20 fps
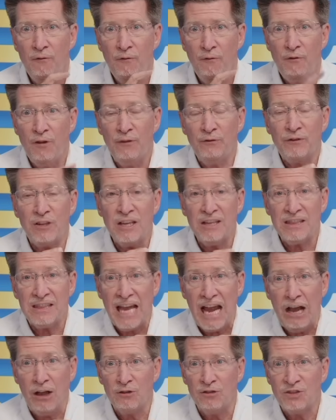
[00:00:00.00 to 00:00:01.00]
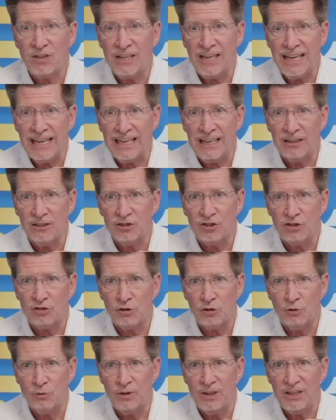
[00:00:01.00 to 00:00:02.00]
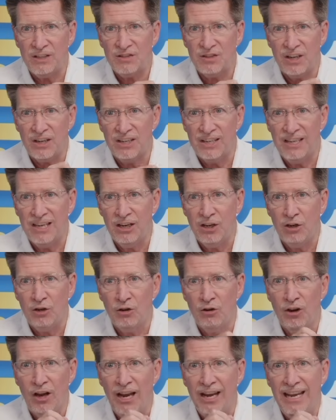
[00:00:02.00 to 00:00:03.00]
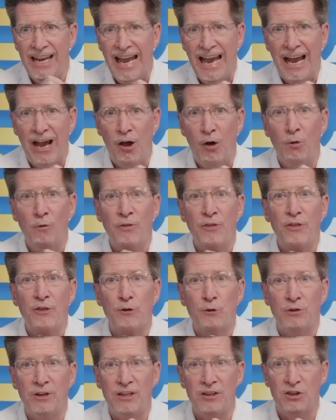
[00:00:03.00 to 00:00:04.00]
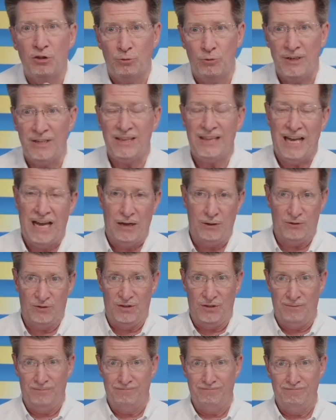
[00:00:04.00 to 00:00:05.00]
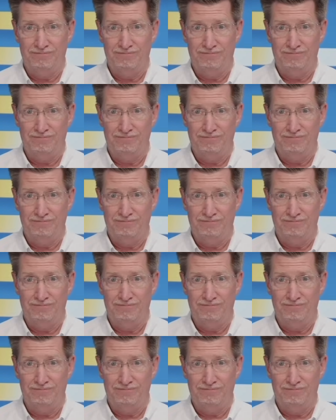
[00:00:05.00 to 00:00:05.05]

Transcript: 50,000 English degrees a year, now 33,000.